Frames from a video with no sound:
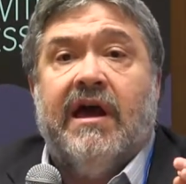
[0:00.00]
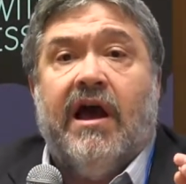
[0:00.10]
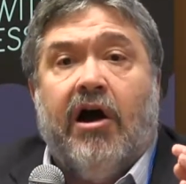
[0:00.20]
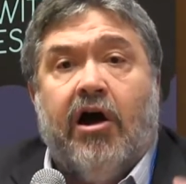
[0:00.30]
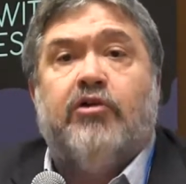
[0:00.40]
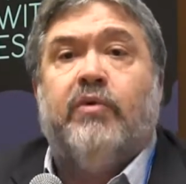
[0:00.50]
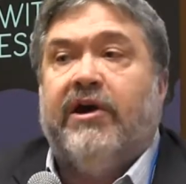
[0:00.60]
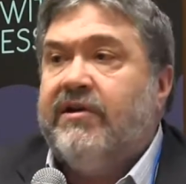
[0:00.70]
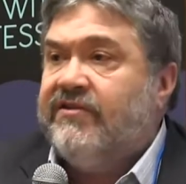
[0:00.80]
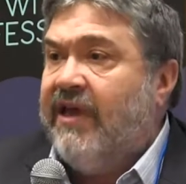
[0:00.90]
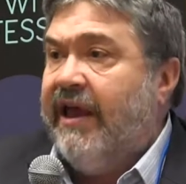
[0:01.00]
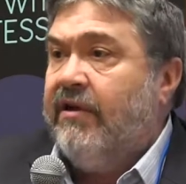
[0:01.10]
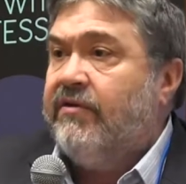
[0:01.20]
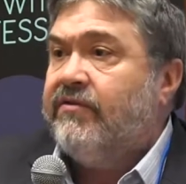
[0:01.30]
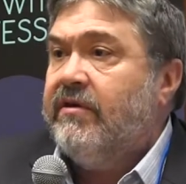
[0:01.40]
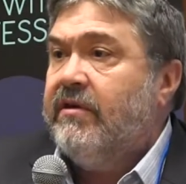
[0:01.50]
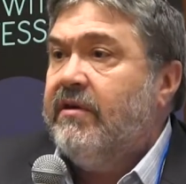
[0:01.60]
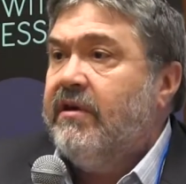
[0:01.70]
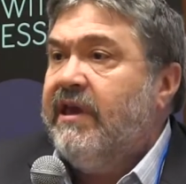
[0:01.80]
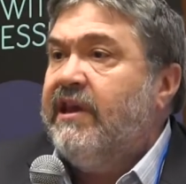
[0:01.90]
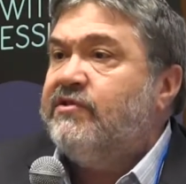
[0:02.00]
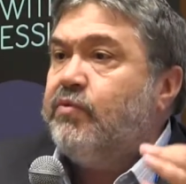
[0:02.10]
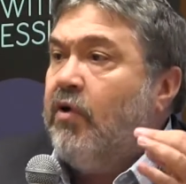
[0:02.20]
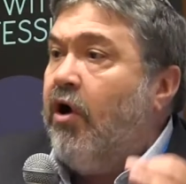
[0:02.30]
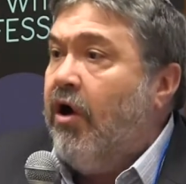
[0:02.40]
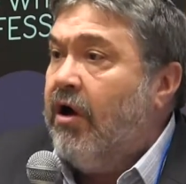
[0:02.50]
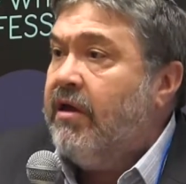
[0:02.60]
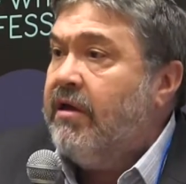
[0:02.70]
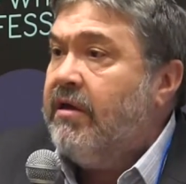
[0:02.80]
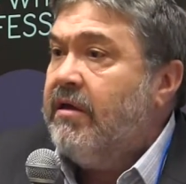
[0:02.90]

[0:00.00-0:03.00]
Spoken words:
hardware designers. It is wrong.